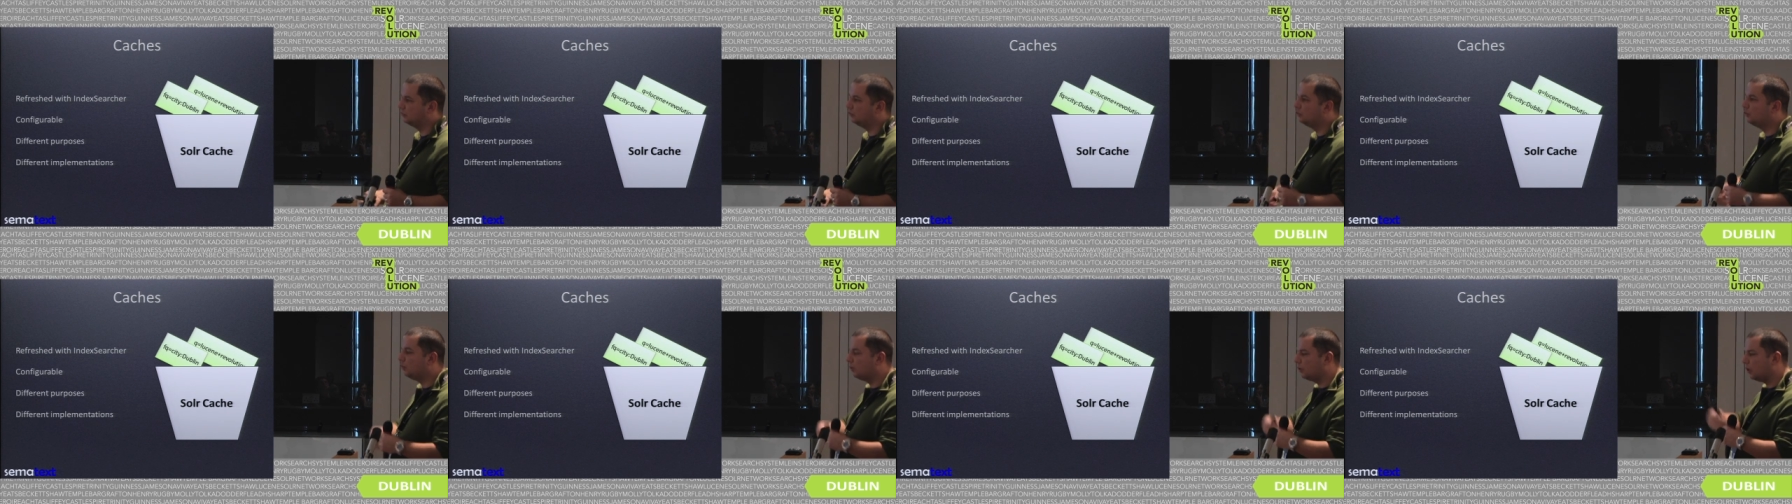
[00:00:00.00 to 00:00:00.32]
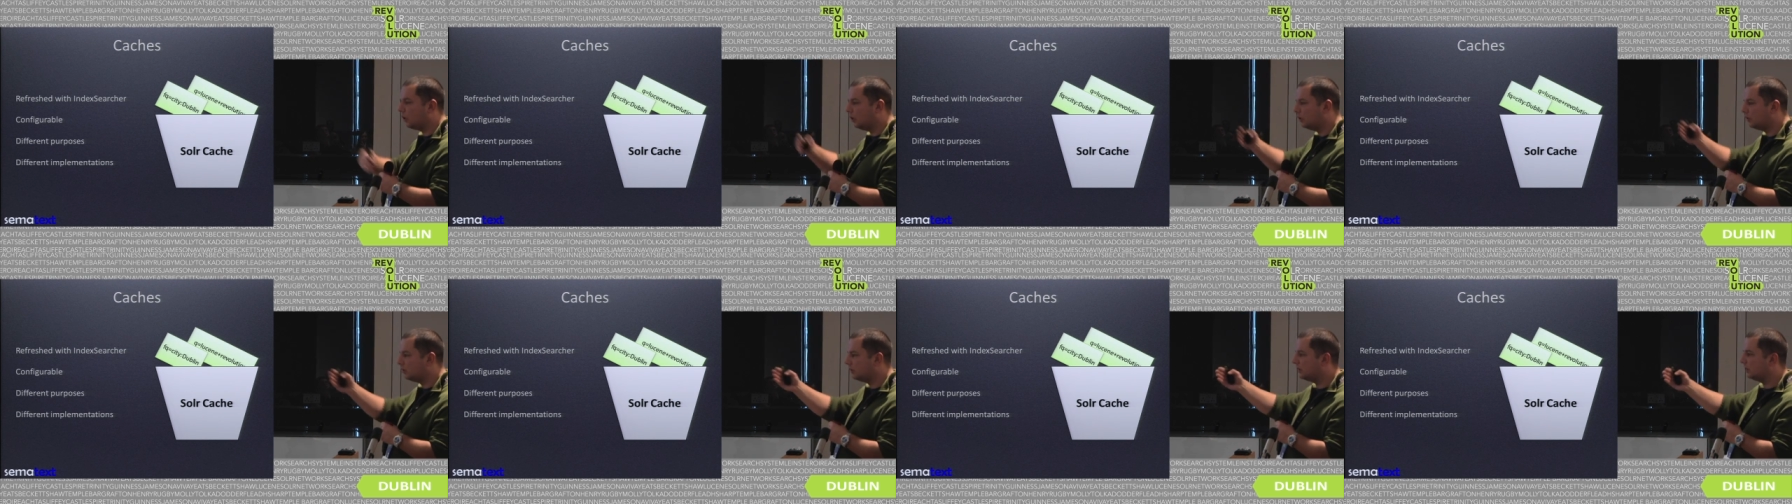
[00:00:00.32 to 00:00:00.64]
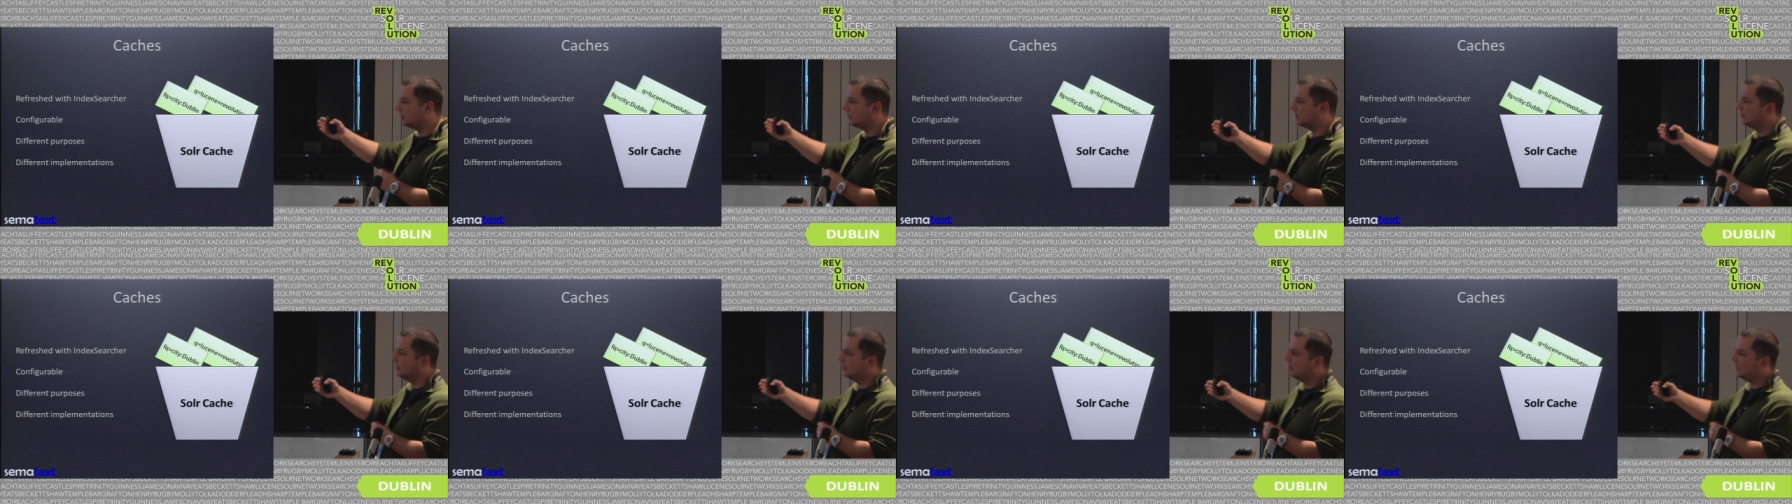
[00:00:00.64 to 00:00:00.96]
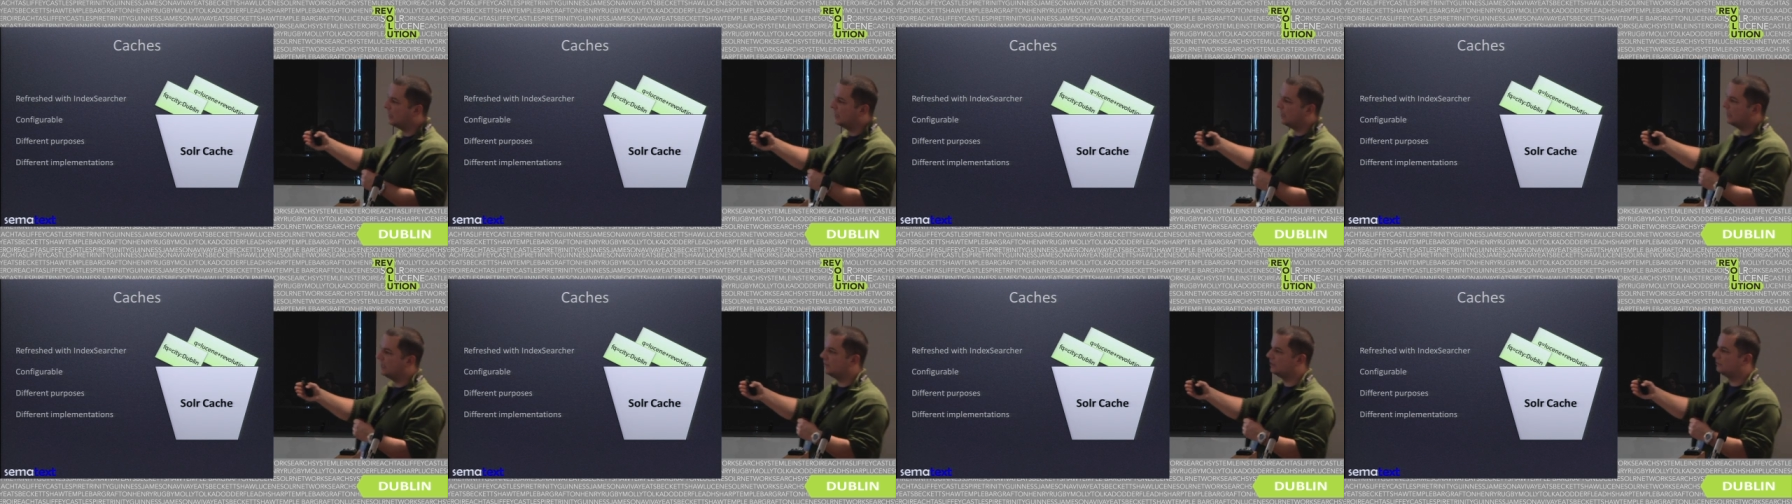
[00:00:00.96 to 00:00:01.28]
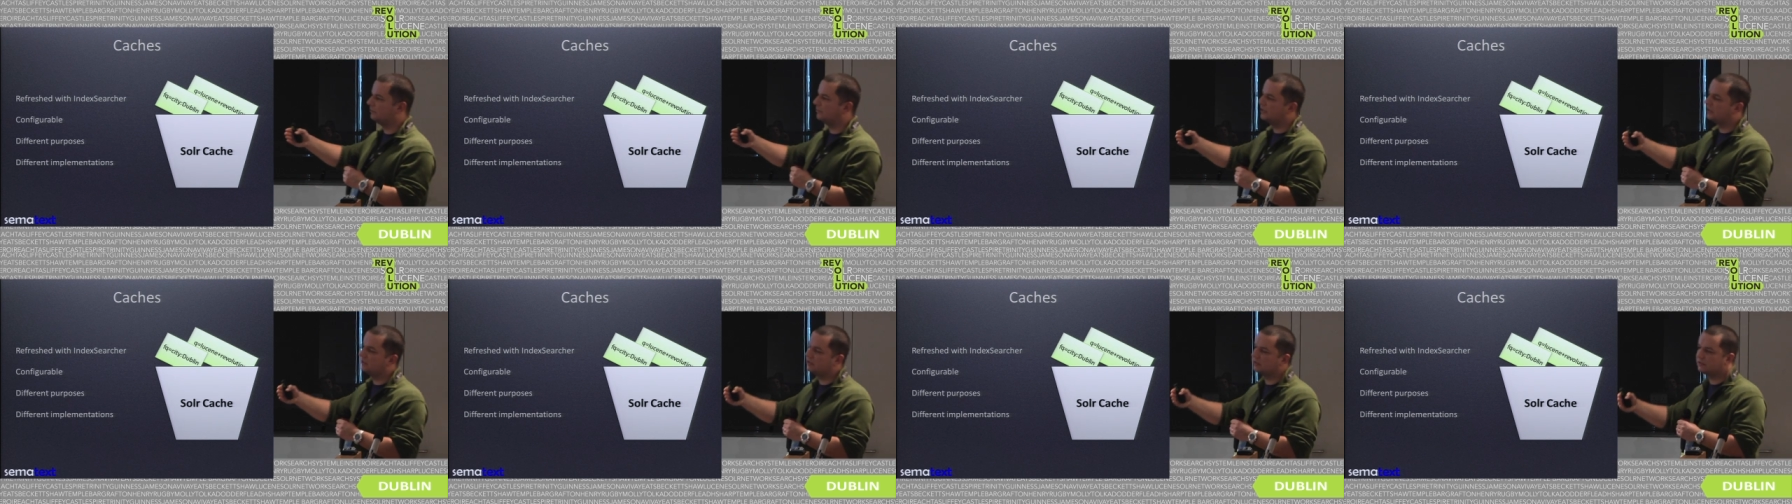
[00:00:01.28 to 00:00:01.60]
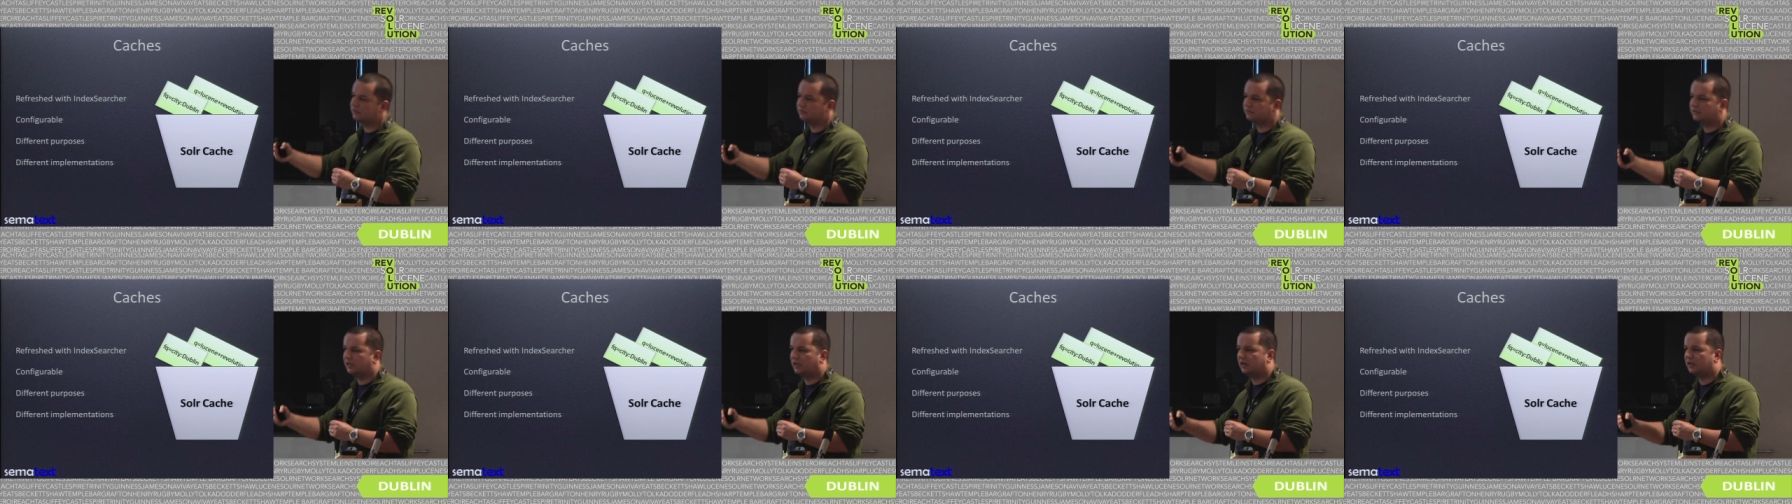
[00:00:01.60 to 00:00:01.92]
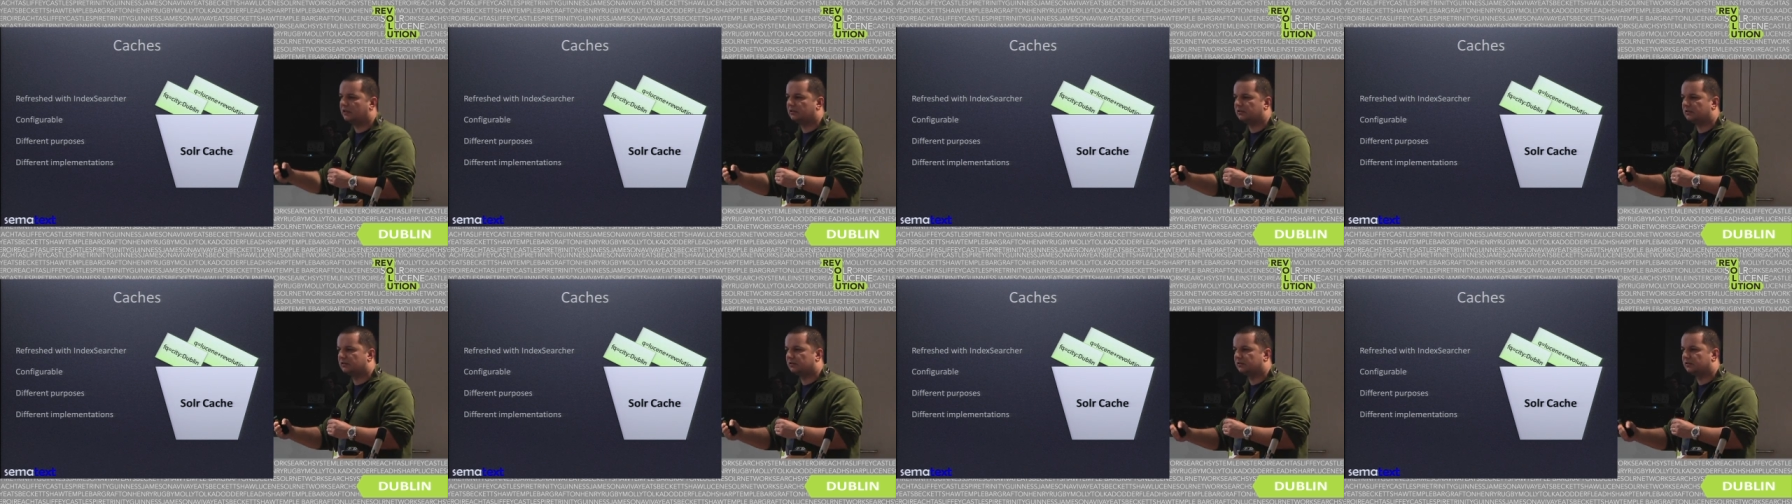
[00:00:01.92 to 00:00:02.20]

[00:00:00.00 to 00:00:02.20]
too long, and because of that,